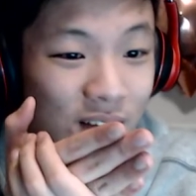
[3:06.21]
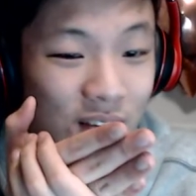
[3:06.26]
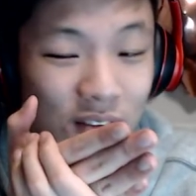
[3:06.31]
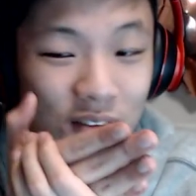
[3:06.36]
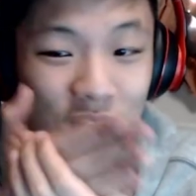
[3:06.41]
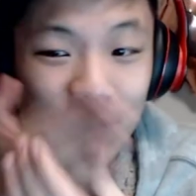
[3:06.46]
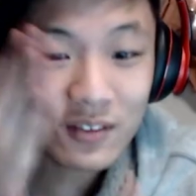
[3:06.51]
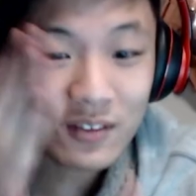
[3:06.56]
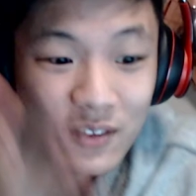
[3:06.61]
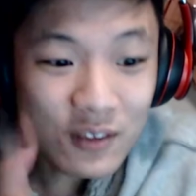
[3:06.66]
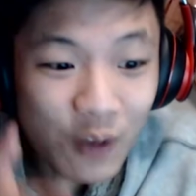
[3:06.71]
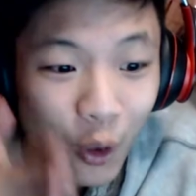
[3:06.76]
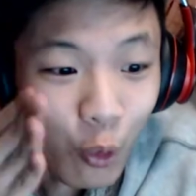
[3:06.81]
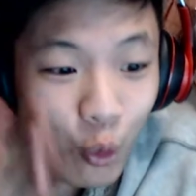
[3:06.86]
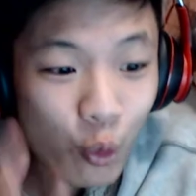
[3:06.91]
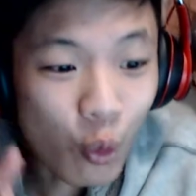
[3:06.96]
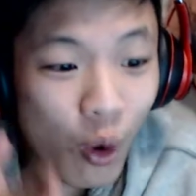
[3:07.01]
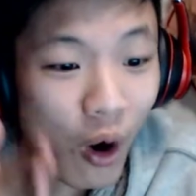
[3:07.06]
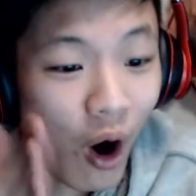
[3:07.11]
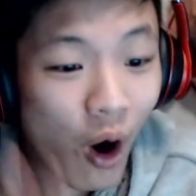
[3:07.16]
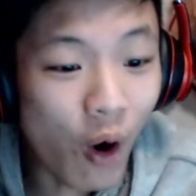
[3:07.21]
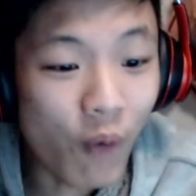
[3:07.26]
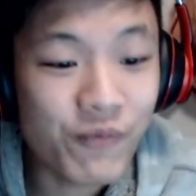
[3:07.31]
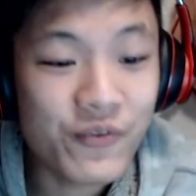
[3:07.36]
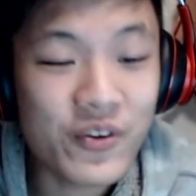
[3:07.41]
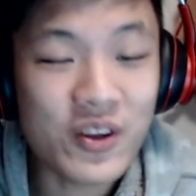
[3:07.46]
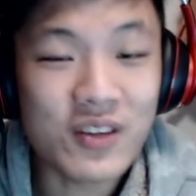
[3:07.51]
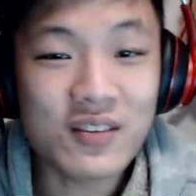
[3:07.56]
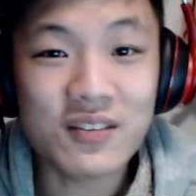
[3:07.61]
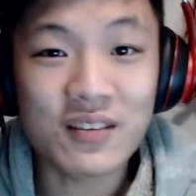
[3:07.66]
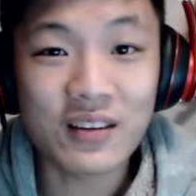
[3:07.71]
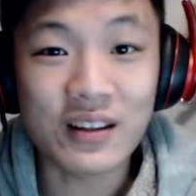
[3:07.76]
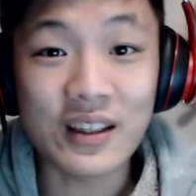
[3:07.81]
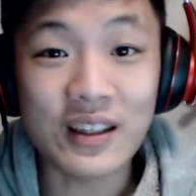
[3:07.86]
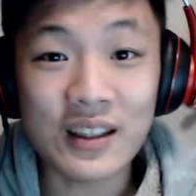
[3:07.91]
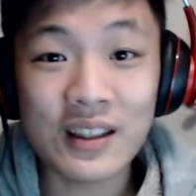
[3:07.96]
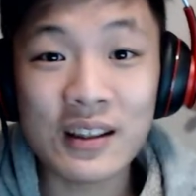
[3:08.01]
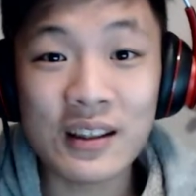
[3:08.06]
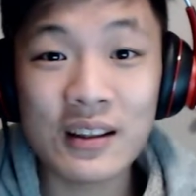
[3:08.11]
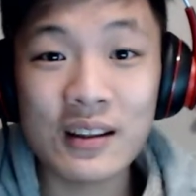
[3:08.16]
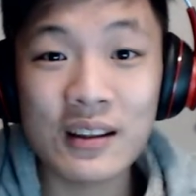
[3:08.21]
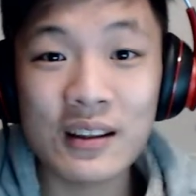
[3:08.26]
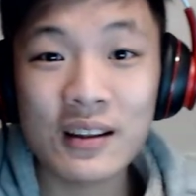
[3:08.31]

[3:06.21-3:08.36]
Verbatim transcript: so obviously